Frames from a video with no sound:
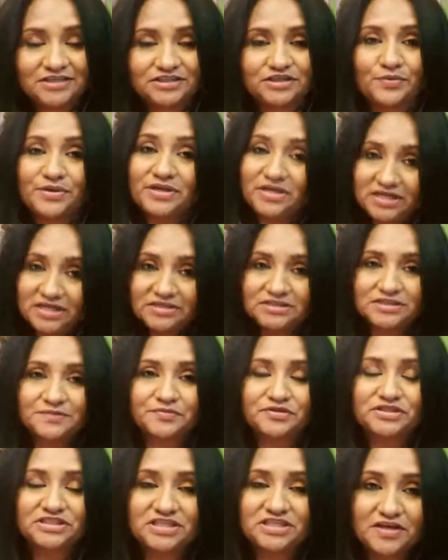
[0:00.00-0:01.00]
So we need to
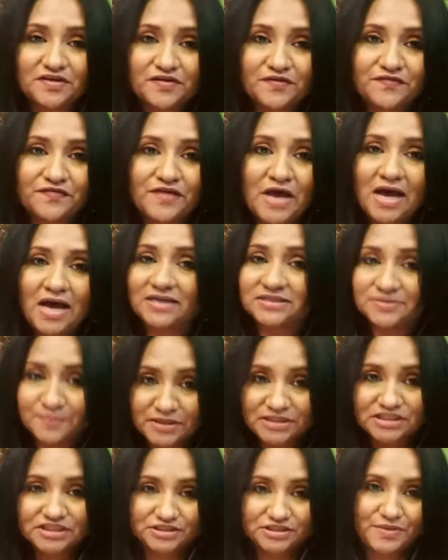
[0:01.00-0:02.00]
preserve as
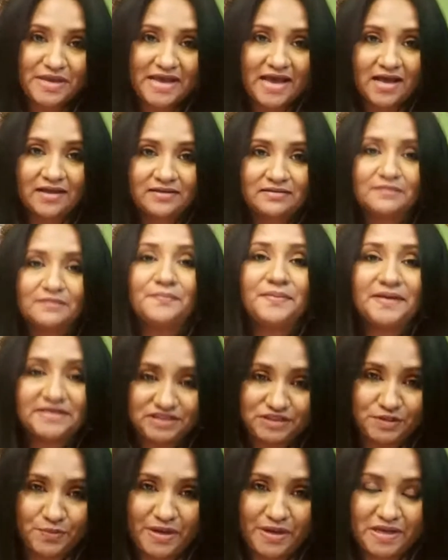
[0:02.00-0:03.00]
much as we can the
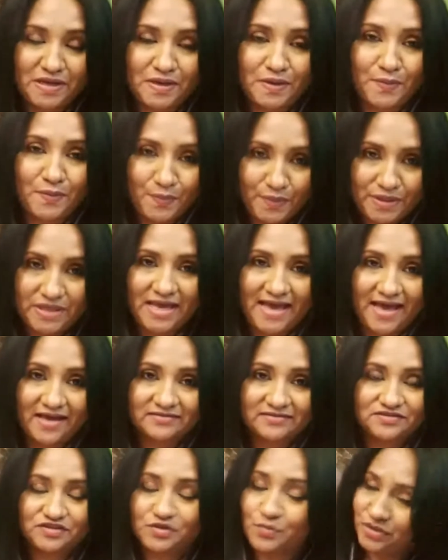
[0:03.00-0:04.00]
best way we can.
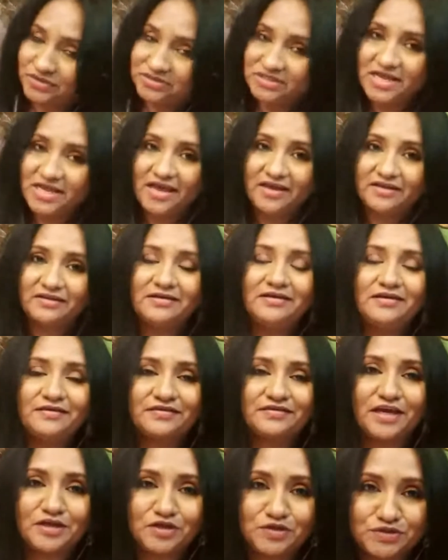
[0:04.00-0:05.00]
So once again,
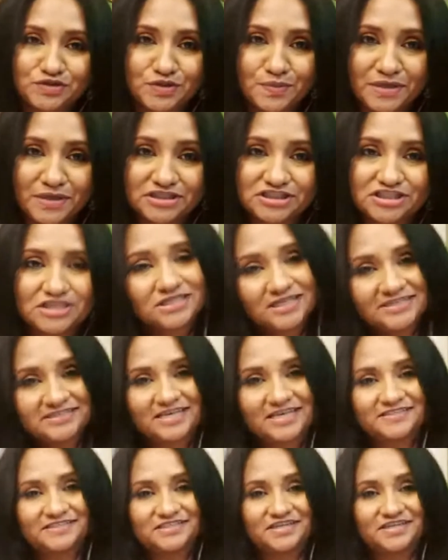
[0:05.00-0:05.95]
thank you so much. Let's get